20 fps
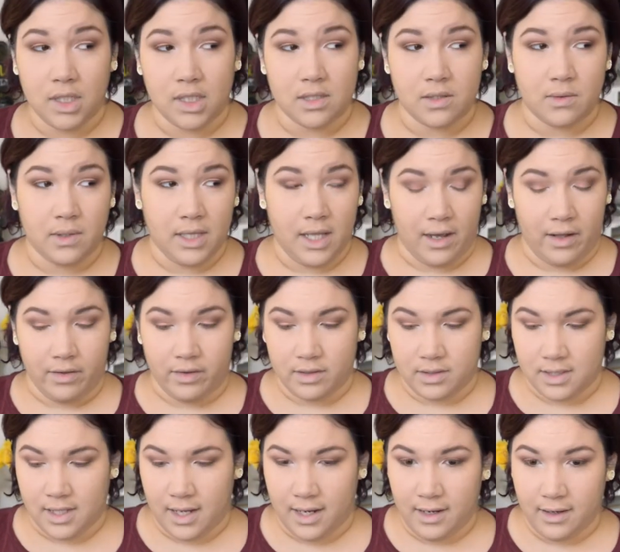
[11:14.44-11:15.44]
That's what that
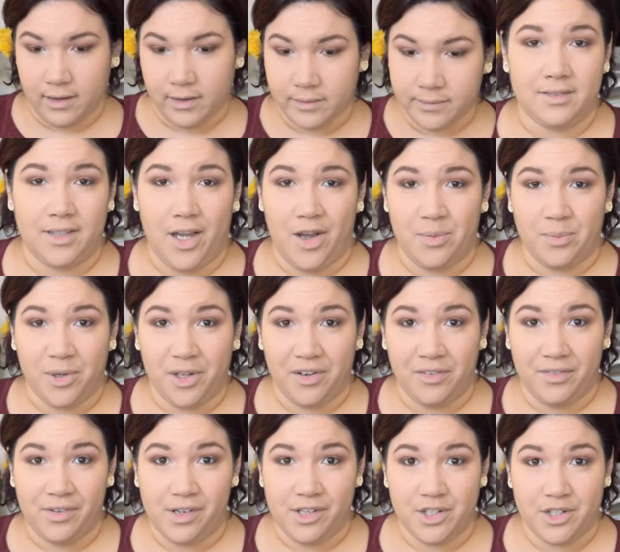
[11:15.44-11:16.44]
looks like. Now I'm going
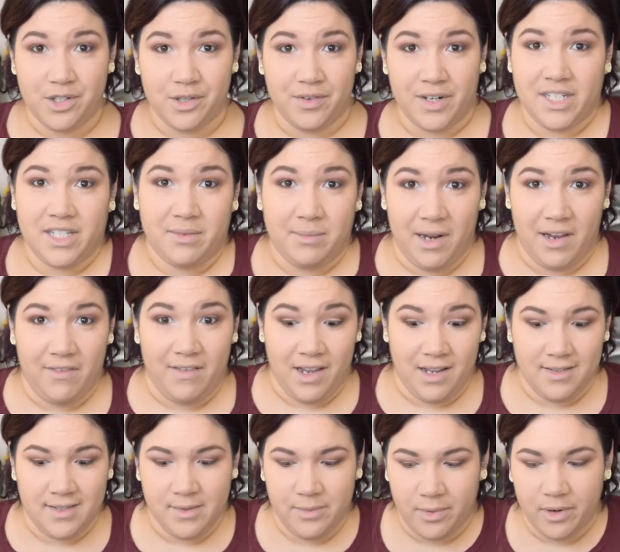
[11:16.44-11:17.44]
to finish the rest of my
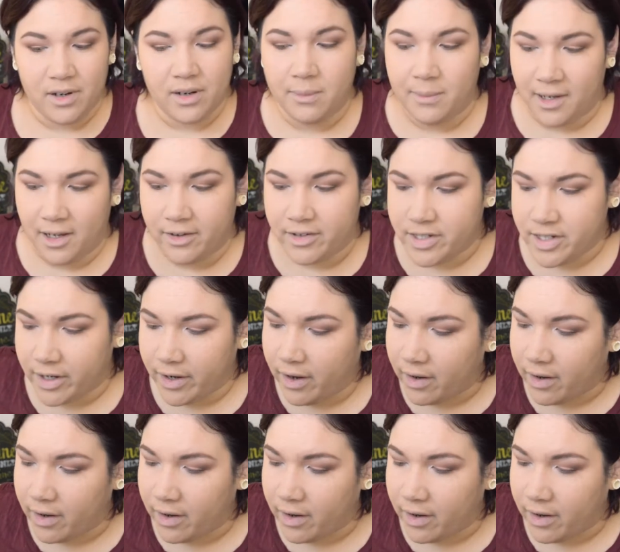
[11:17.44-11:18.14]
face and we're going to be good to